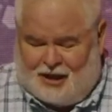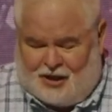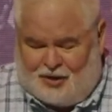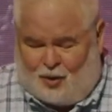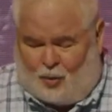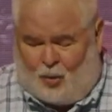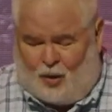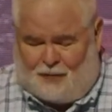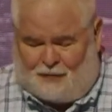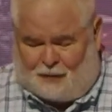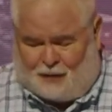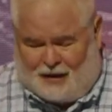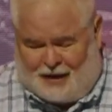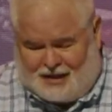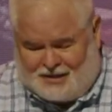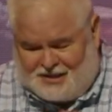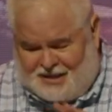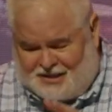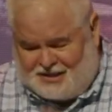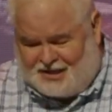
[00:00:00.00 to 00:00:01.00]
The one for
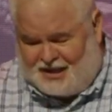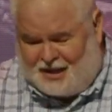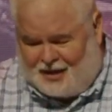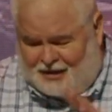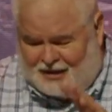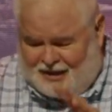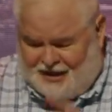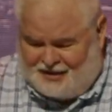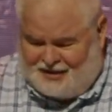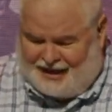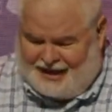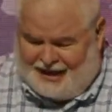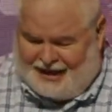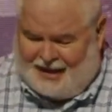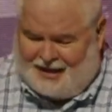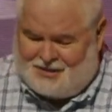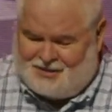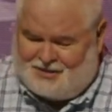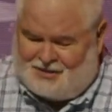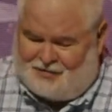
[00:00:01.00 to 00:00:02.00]
Azazel, the
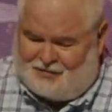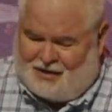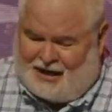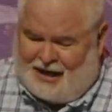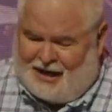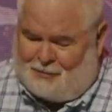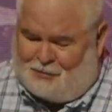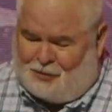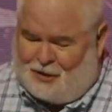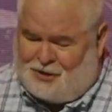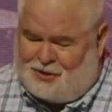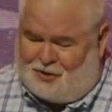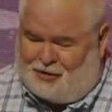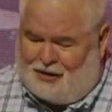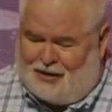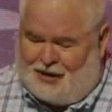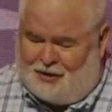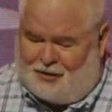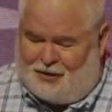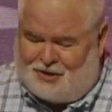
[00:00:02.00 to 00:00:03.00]
hand of the high priest are
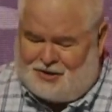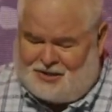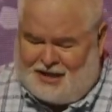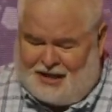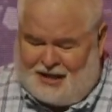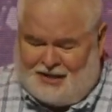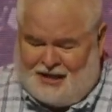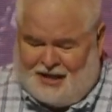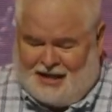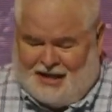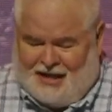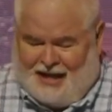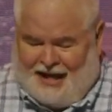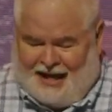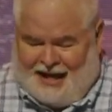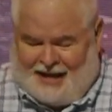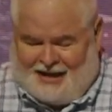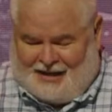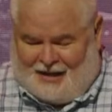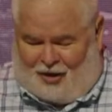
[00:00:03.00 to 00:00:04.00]
laid on his head,
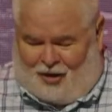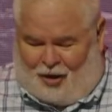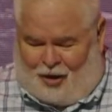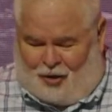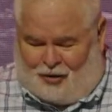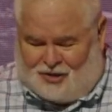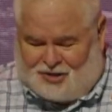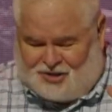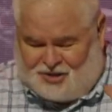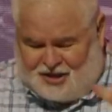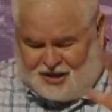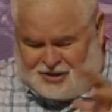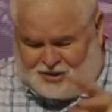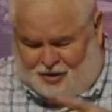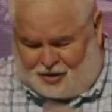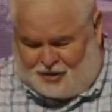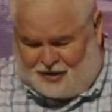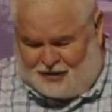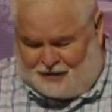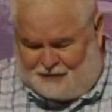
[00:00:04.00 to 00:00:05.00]
and all the sins
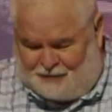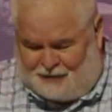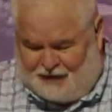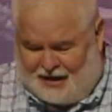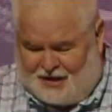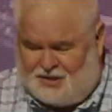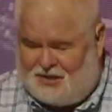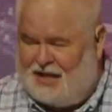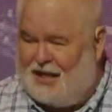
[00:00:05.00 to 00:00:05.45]
are confessed.